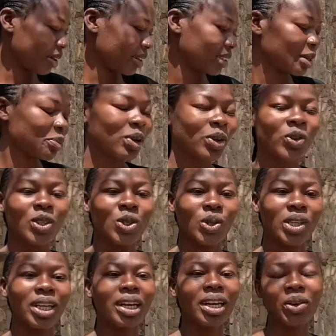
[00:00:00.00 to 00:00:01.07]
Someone was
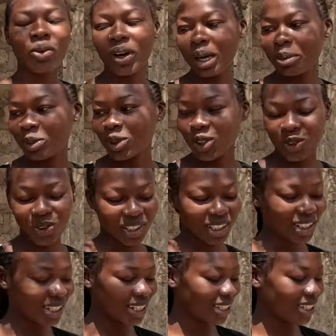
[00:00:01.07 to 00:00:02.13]
wondering why I'm not
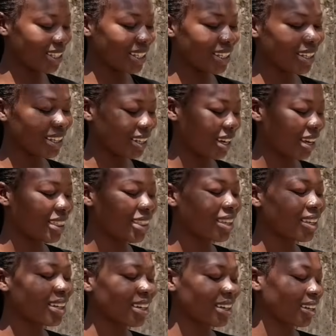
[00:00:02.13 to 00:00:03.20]
using the sink. I
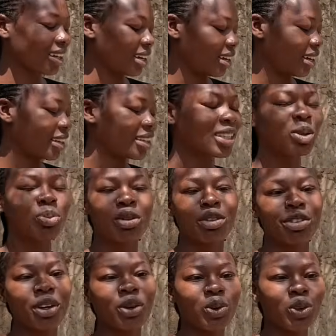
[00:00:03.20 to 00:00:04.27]
think I just
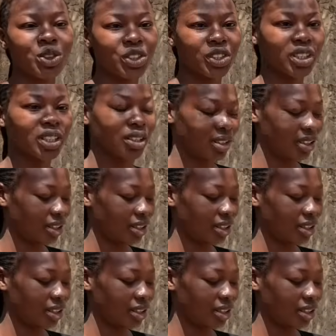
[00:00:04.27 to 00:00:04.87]
prefer washing.